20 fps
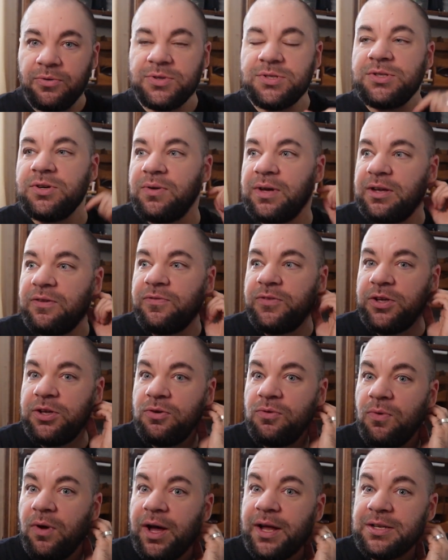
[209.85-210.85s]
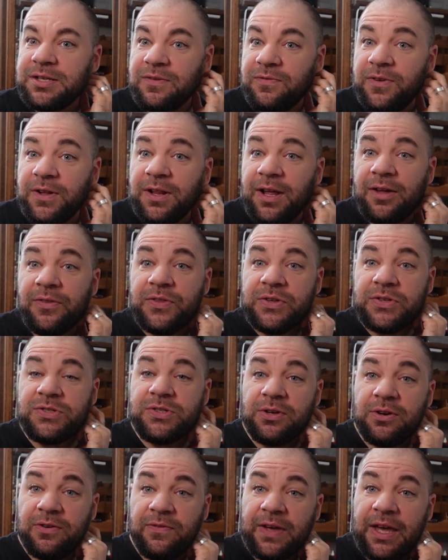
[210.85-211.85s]
So if you want to fill out the
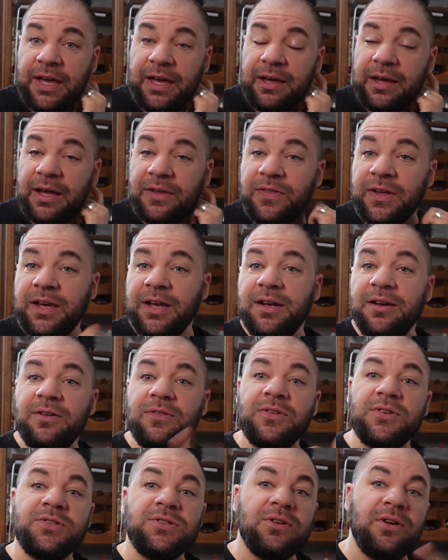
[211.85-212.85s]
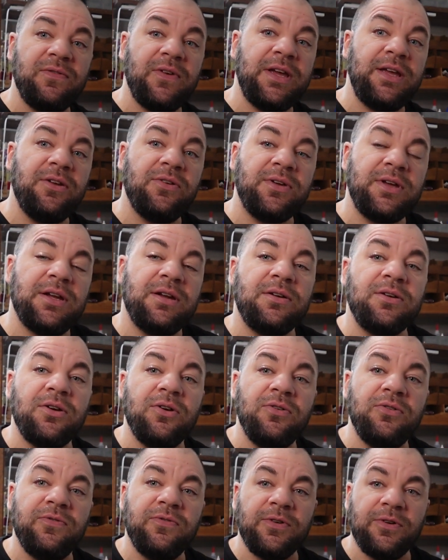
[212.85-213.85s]
survey, at the end of the survey you'll get a
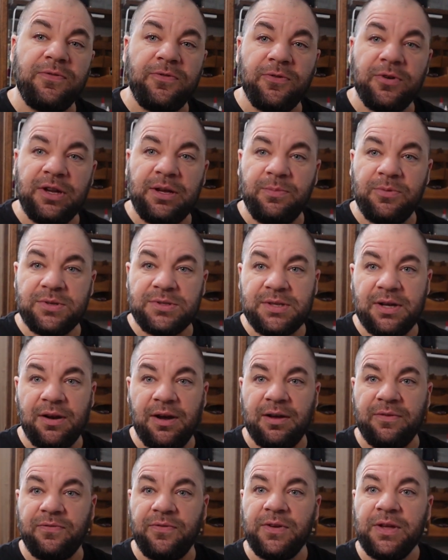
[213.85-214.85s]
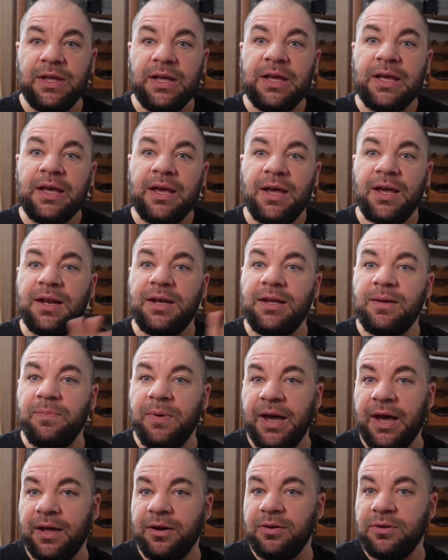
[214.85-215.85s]
code for 40% off any
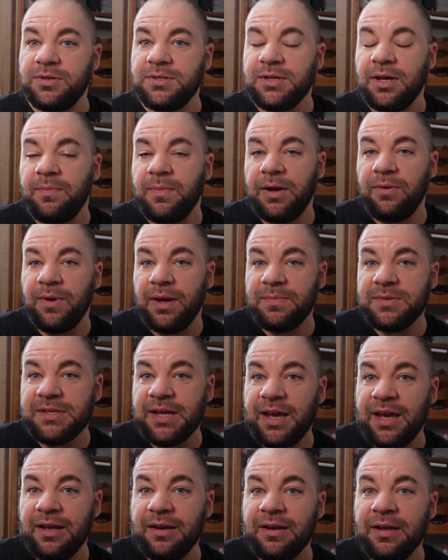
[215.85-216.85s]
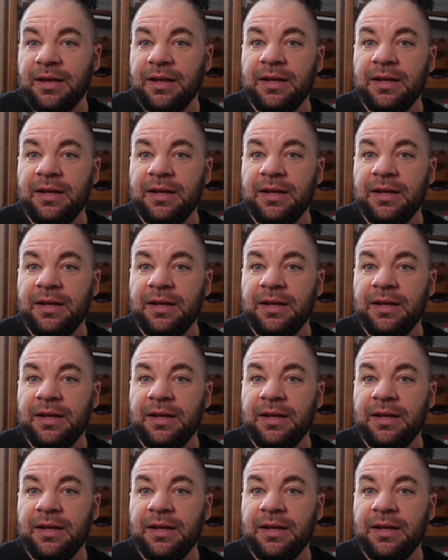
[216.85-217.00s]
patterns on my website.